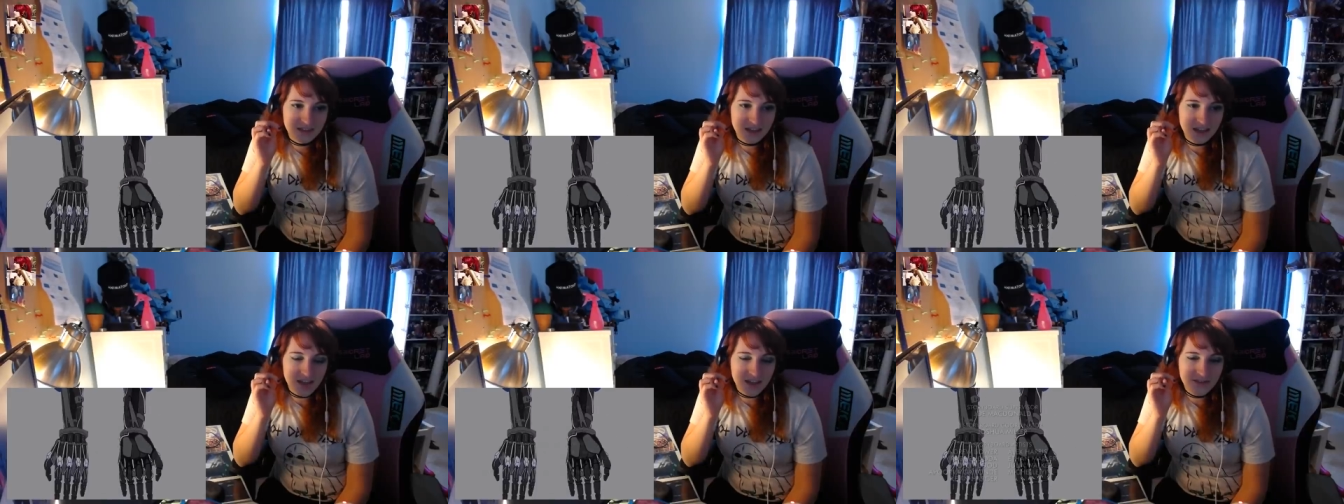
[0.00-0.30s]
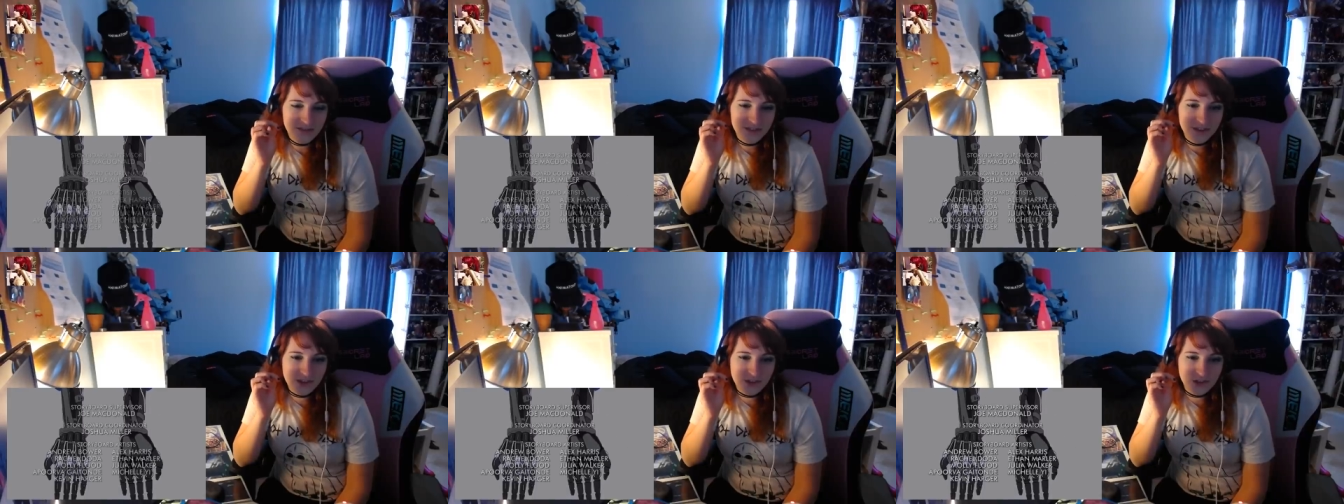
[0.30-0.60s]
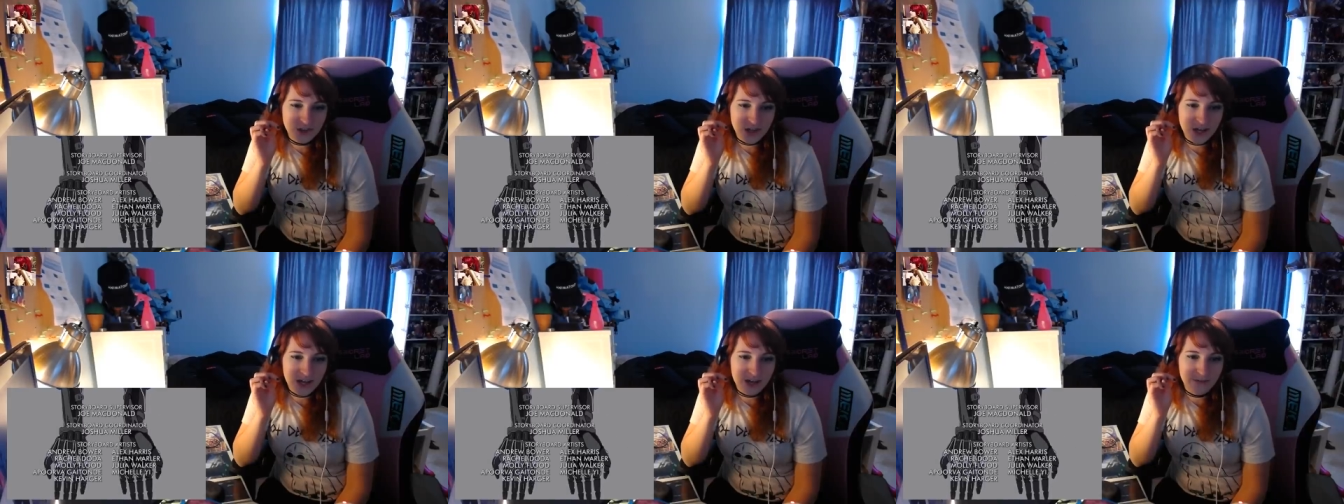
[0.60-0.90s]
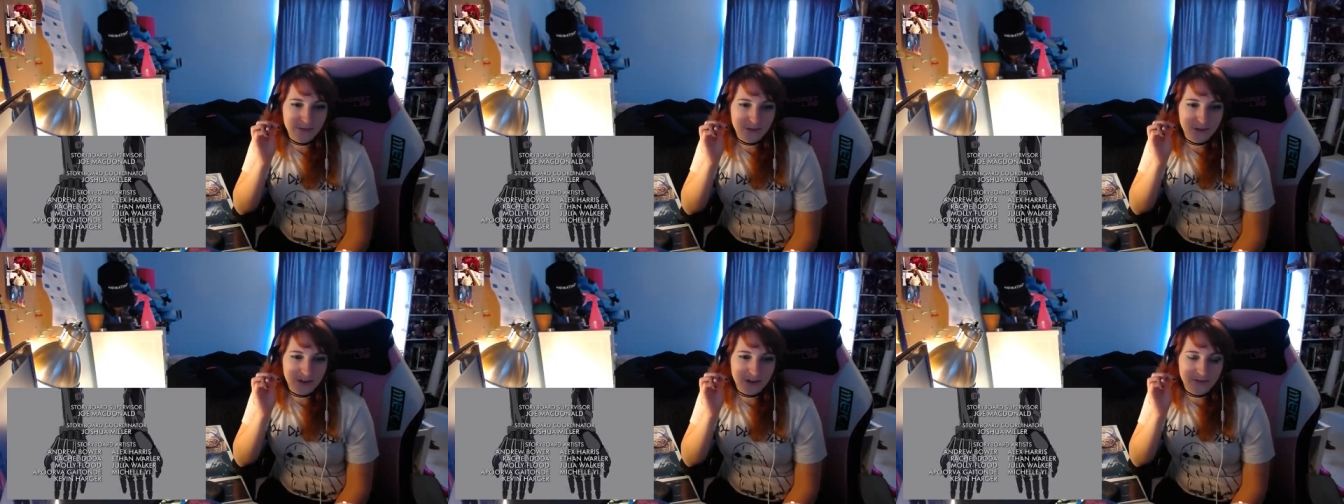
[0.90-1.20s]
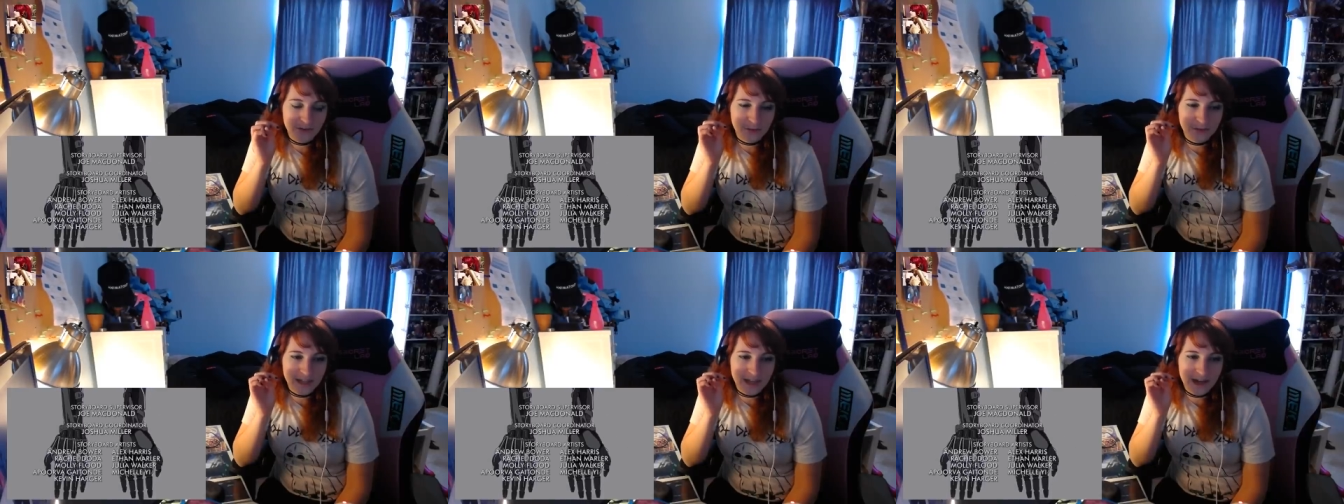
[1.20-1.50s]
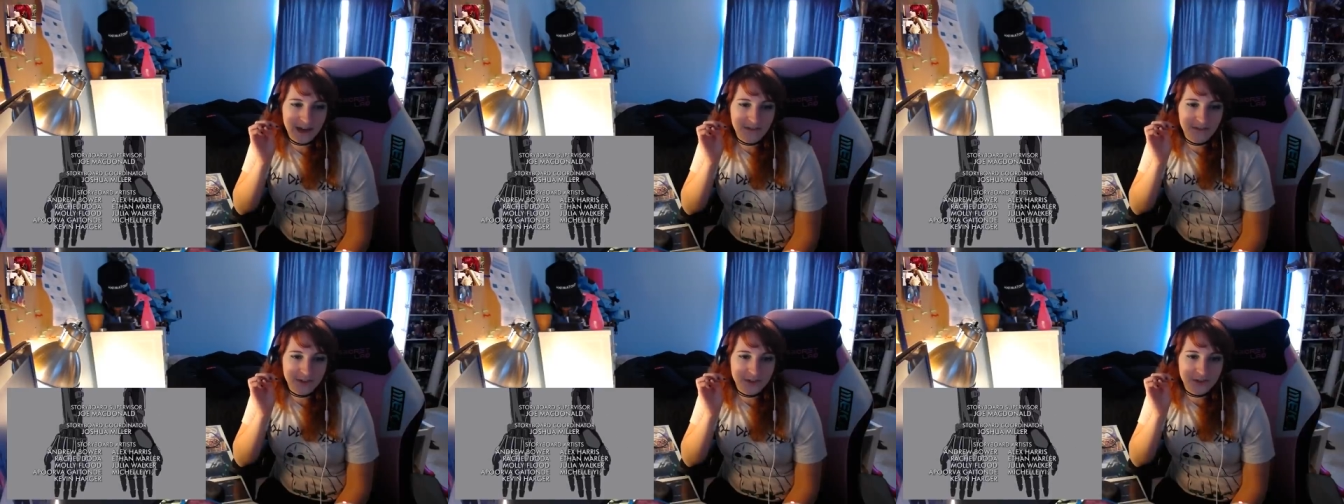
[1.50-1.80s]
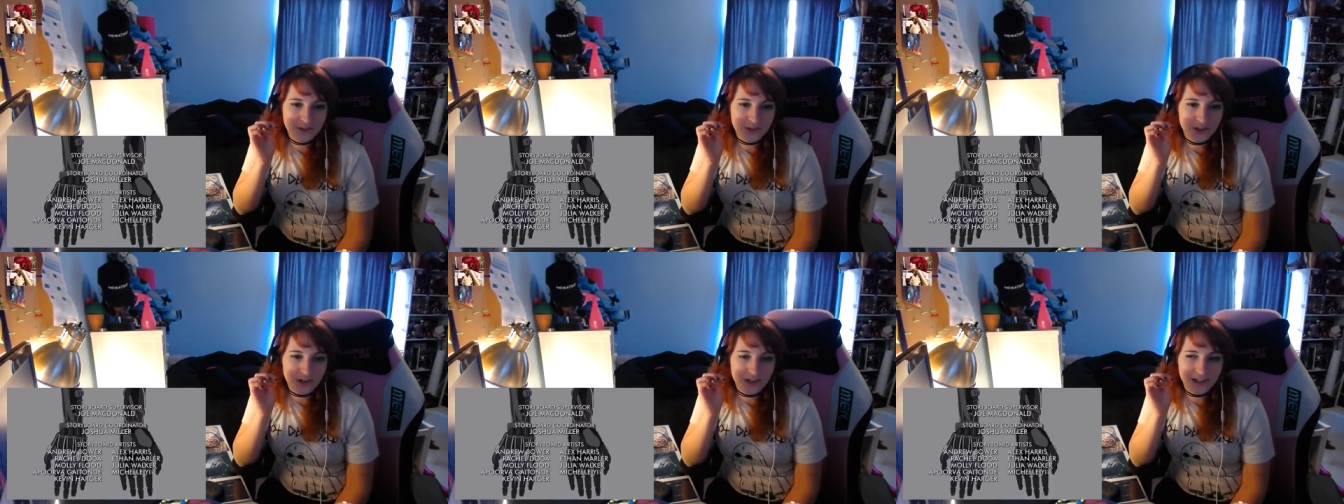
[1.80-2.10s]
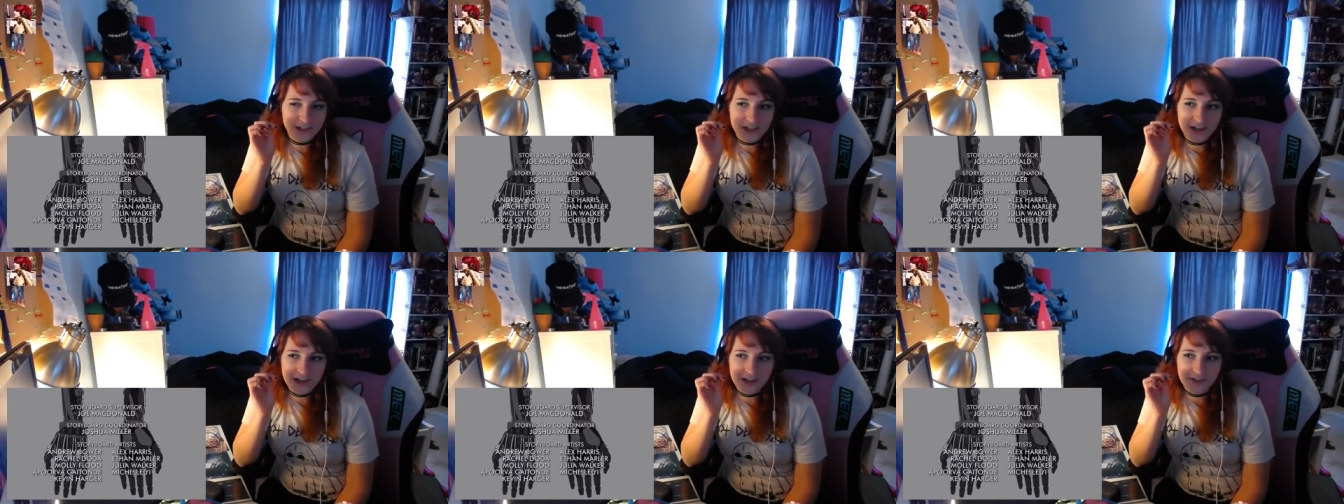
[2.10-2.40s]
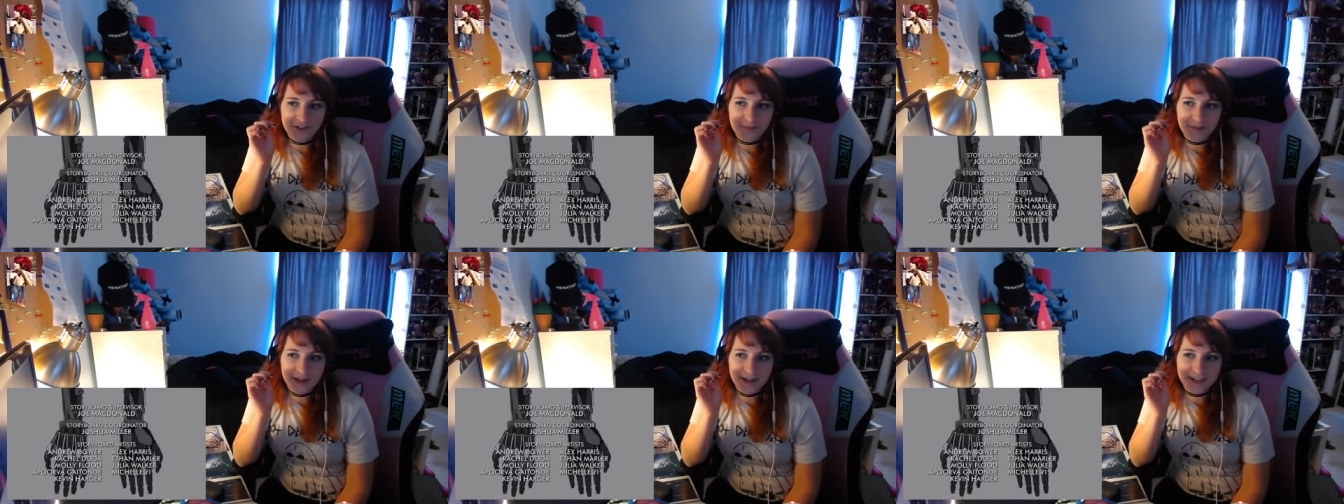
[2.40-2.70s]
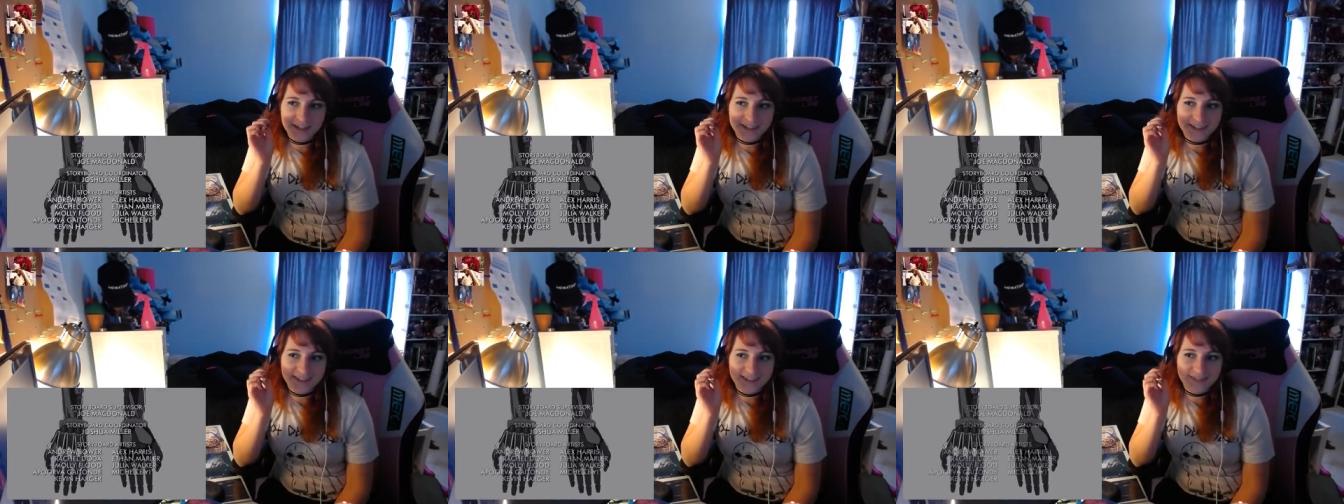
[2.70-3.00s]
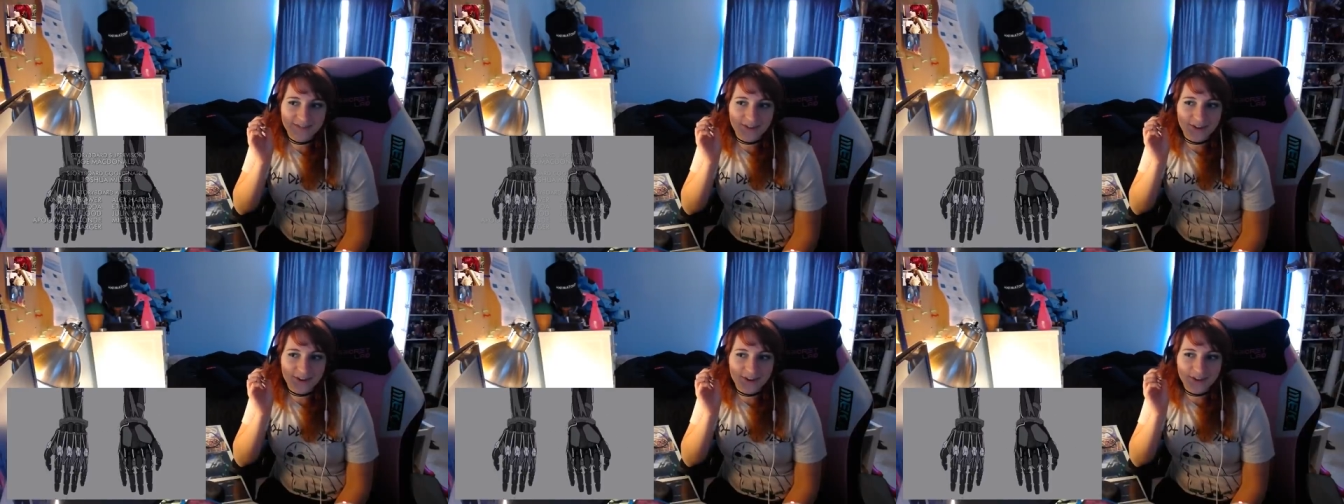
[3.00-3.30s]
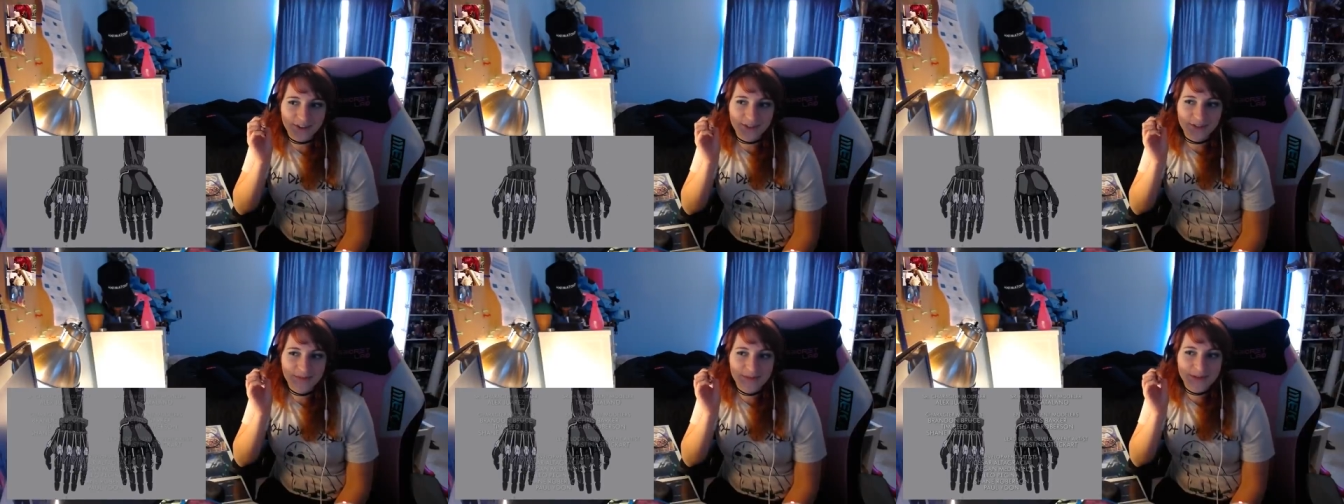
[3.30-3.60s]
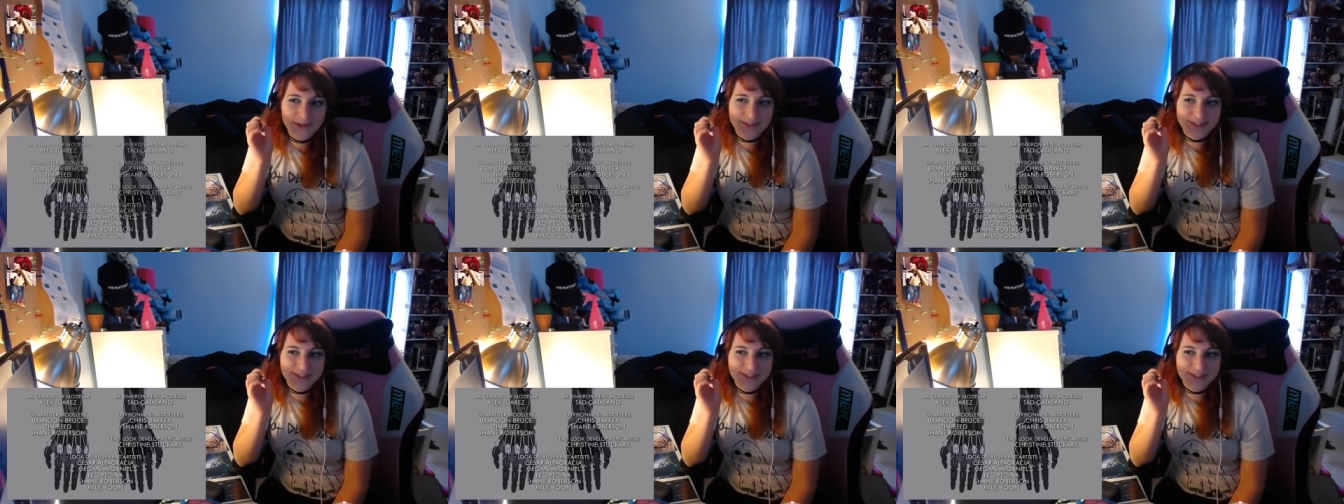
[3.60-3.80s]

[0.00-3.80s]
F in the chat for everyone having to draw a lot of mecha this volume.